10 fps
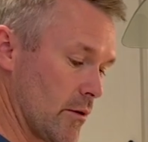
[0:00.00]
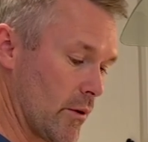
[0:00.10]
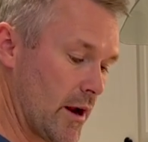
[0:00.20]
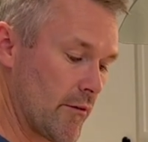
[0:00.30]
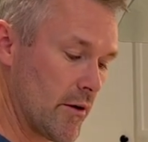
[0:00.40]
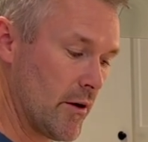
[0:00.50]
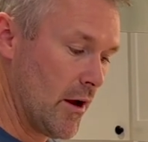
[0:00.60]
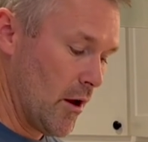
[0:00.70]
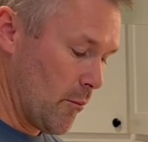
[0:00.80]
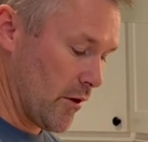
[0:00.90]
whatever.
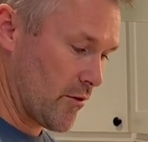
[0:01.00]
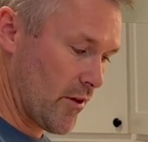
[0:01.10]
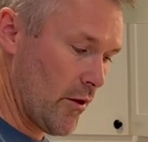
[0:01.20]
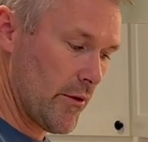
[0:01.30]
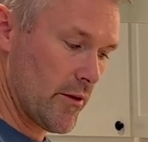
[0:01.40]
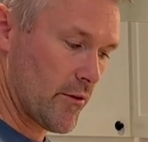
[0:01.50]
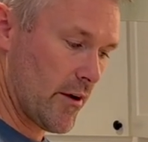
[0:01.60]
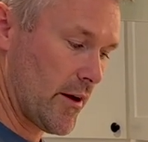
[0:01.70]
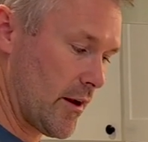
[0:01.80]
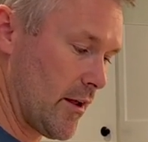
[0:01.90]
But salt is
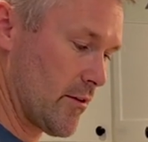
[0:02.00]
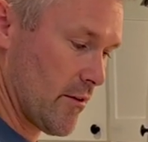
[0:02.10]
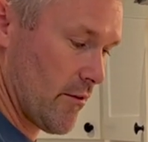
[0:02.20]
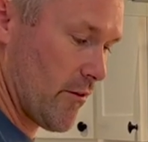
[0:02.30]
a